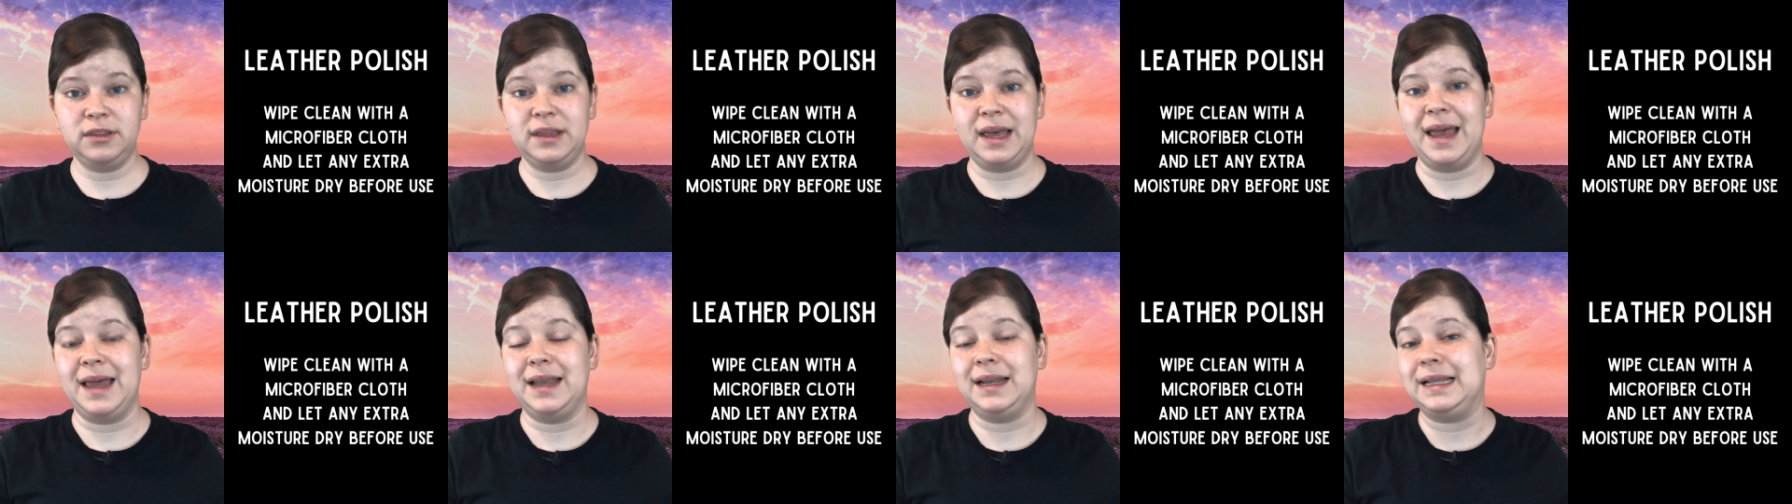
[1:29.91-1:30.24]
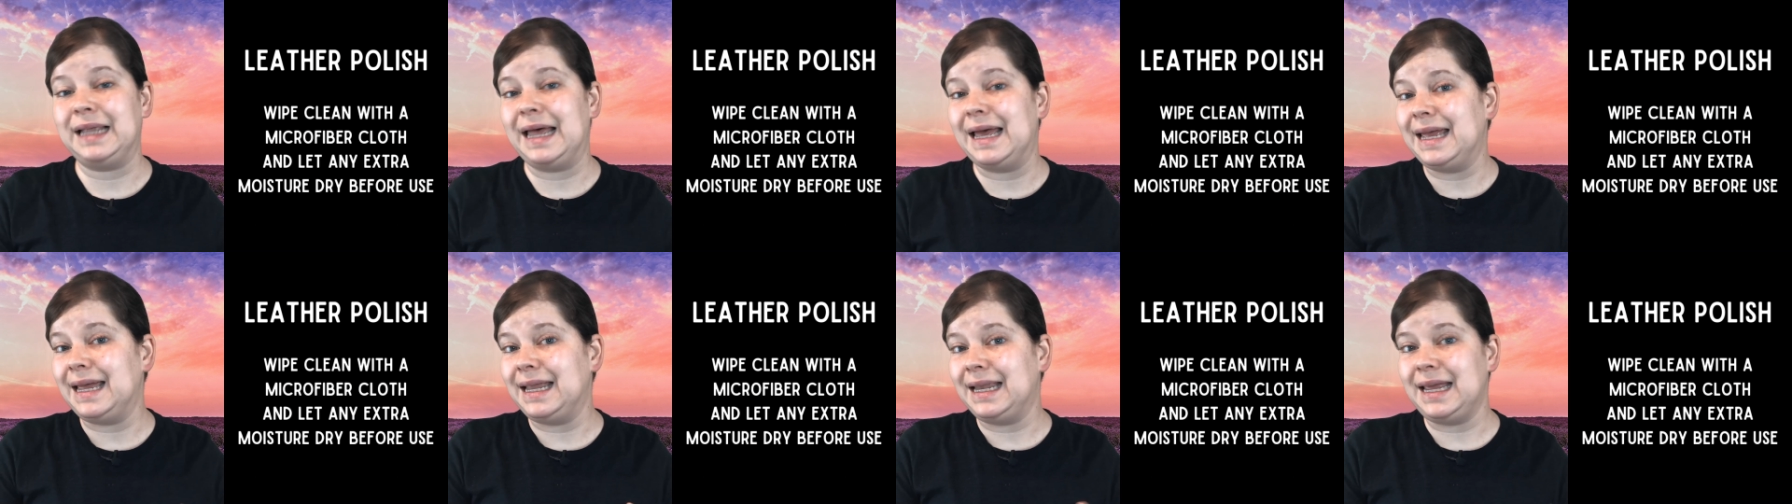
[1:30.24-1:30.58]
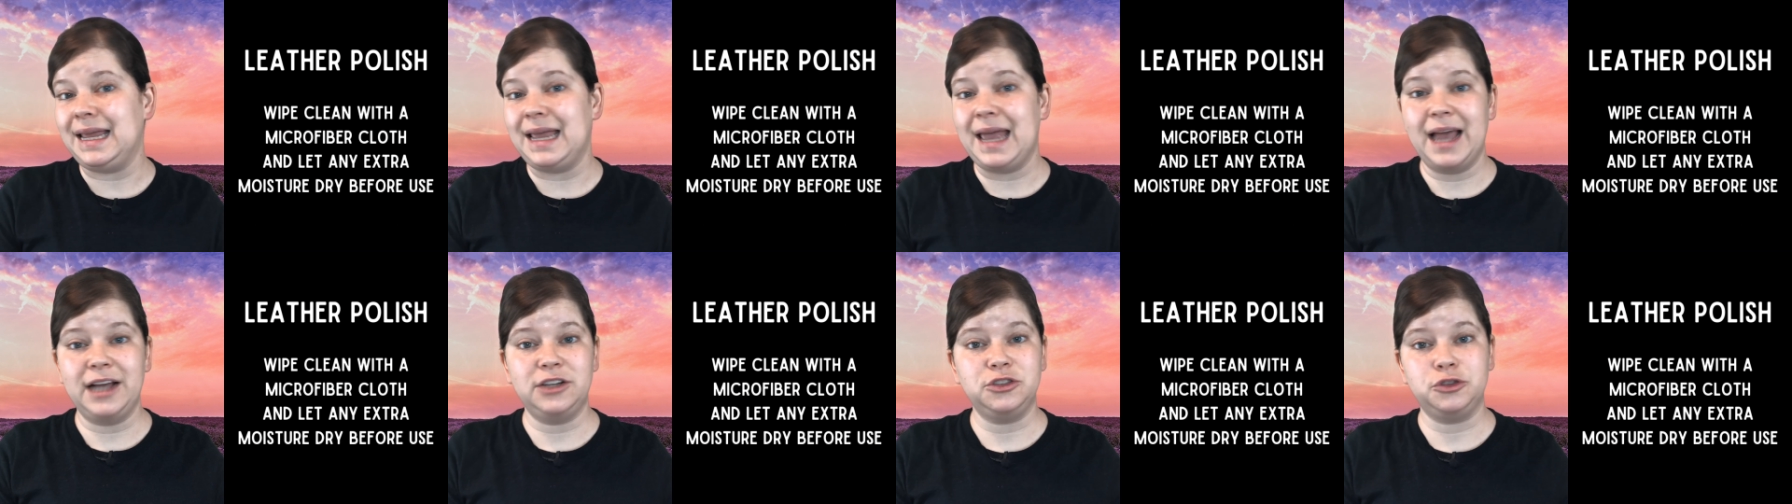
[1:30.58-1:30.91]
and let
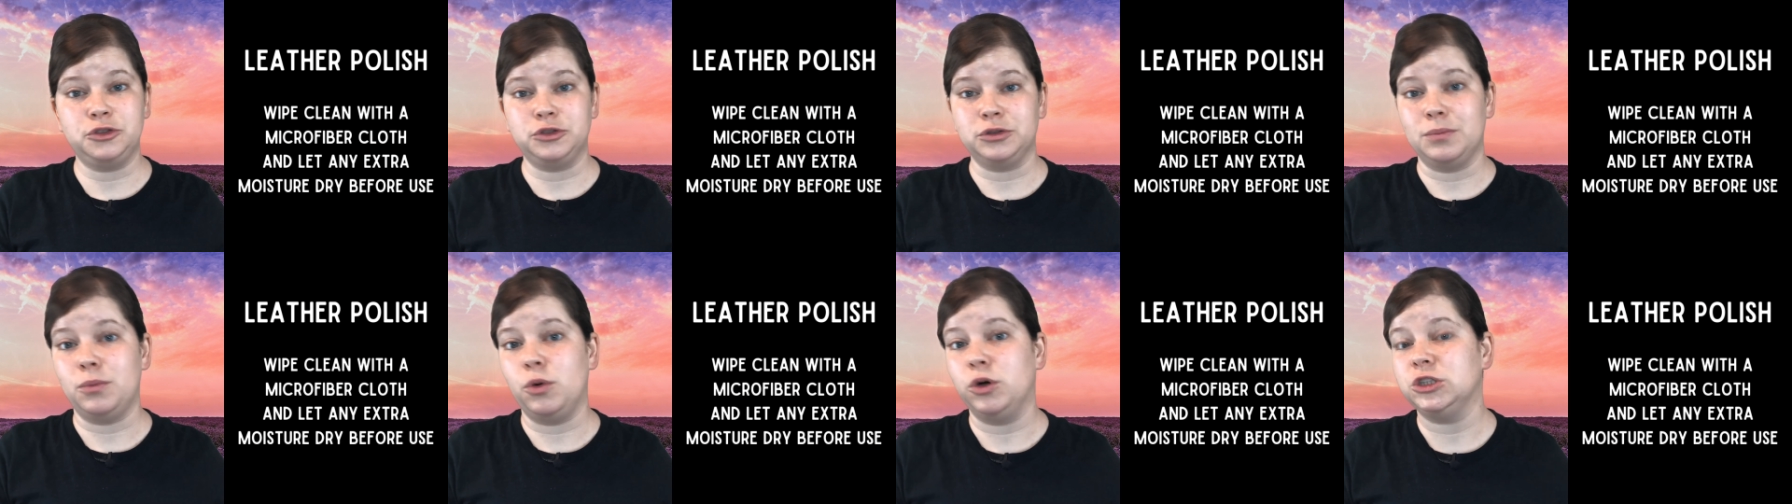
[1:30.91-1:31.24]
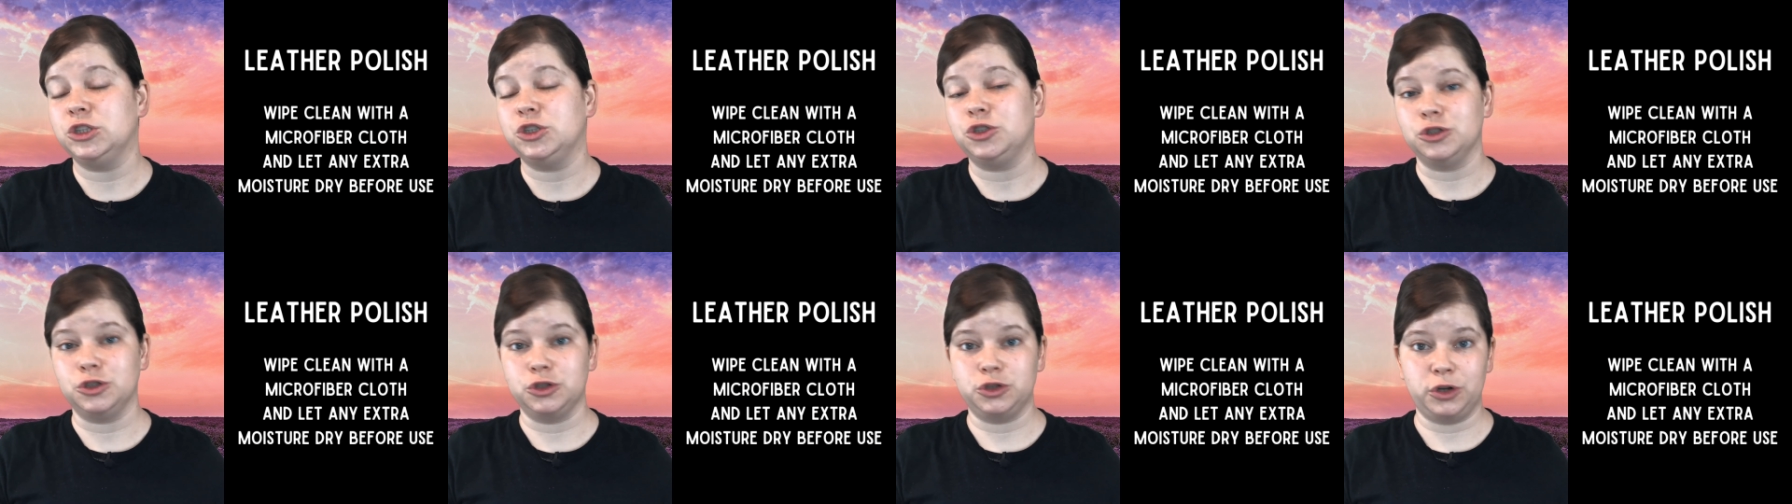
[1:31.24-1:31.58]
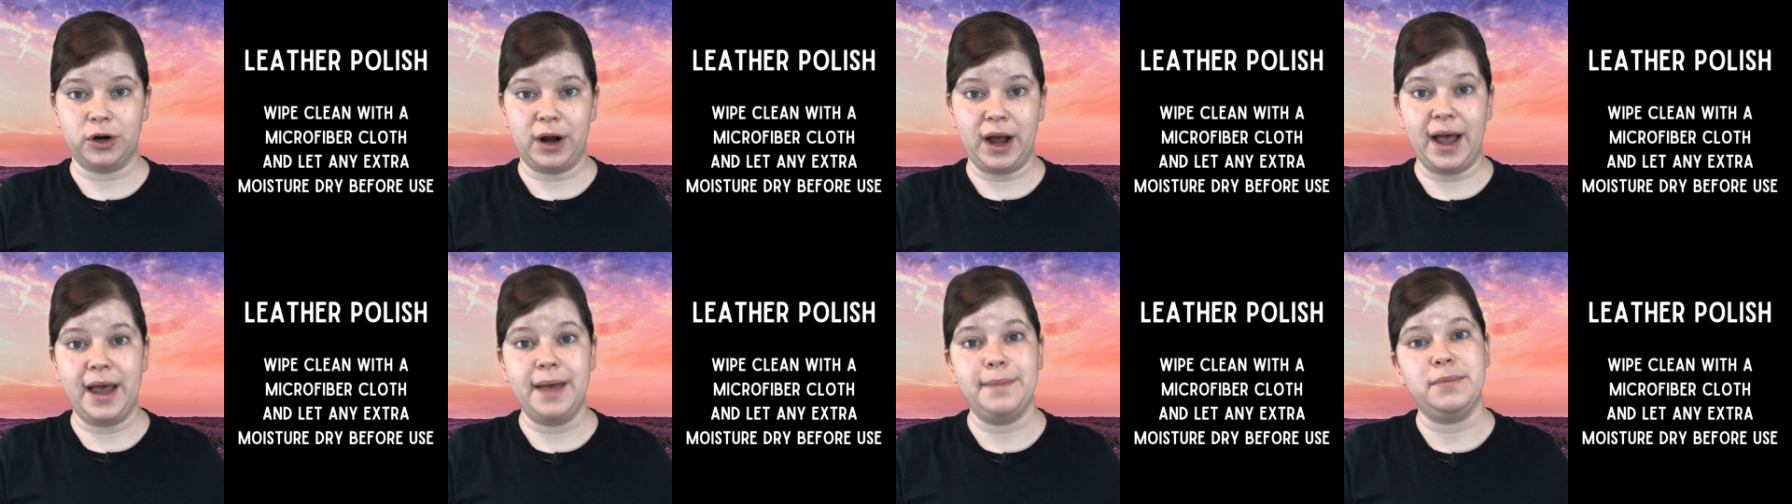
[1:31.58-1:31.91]
any extra moisture
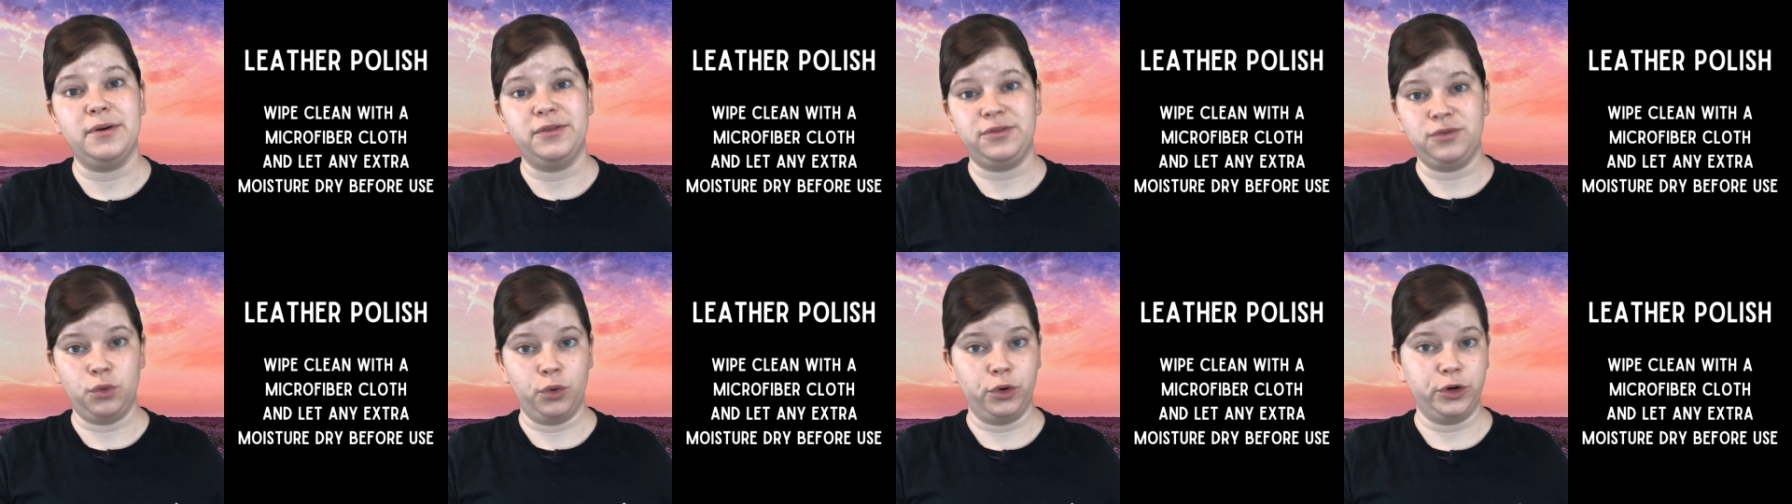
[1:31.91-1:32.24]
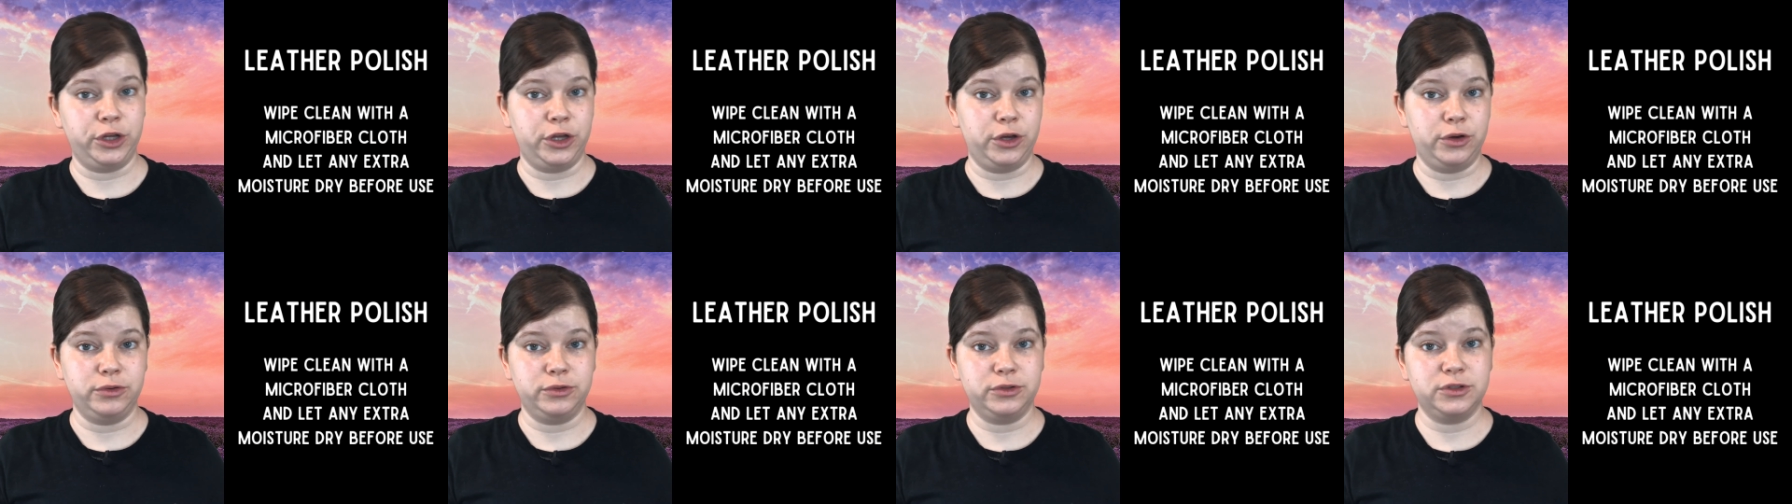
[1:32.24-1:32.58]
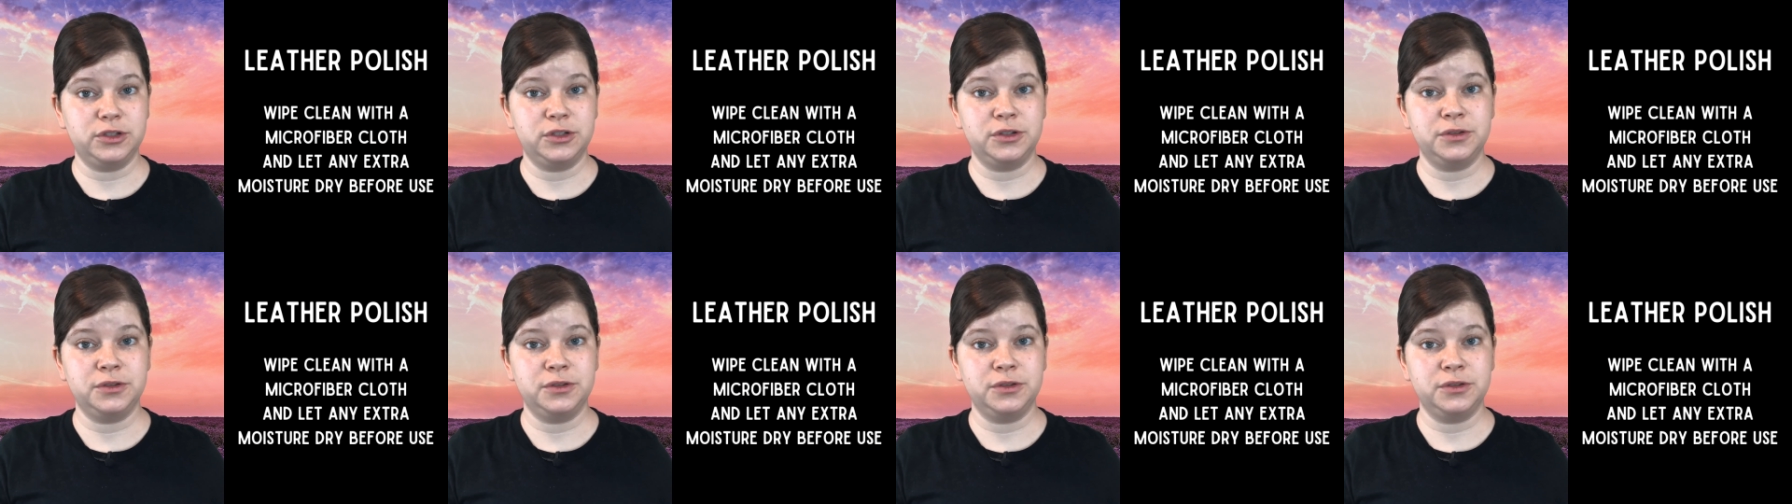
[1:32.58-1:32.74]
dry before use.